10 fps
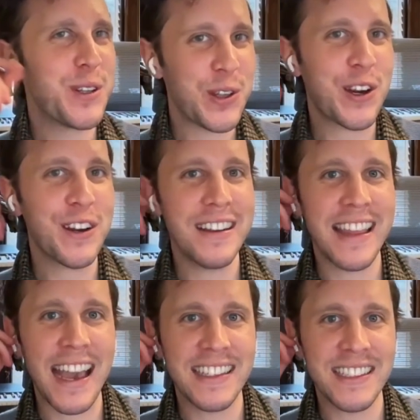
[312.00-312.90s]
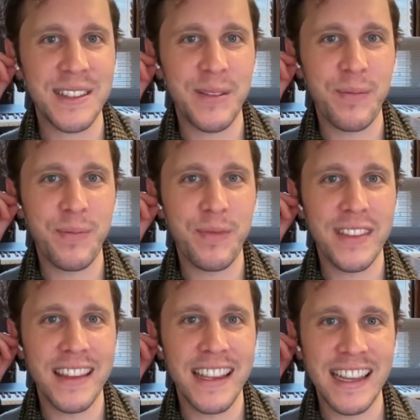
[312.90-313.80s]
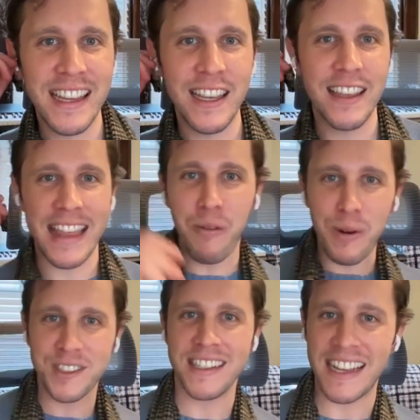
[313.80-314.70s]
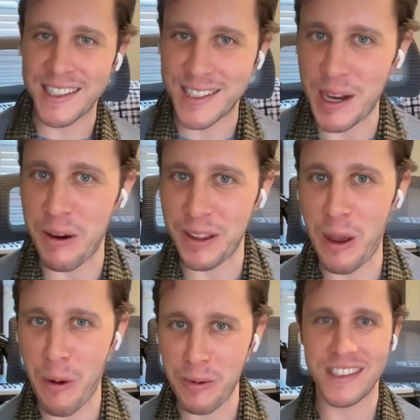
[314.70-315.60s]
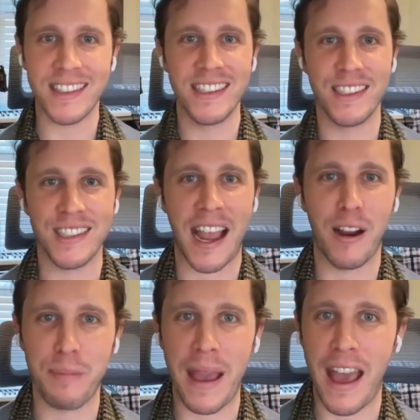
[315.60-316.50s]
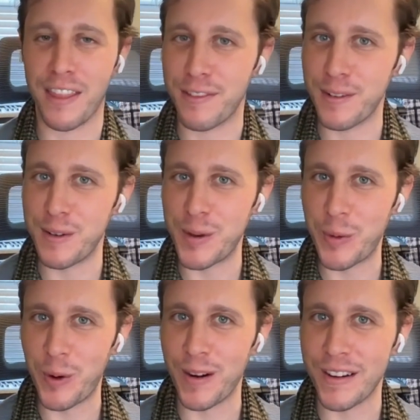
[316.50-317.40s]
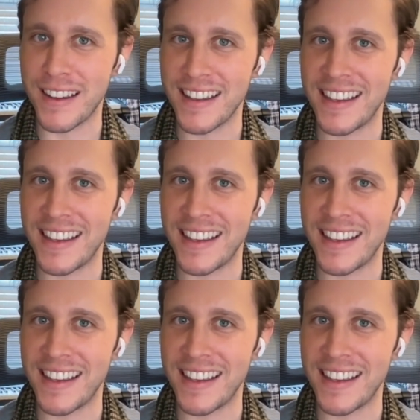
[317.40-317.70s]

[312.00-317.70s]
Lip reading: learn that wasn't necessarily always the desired path for you to work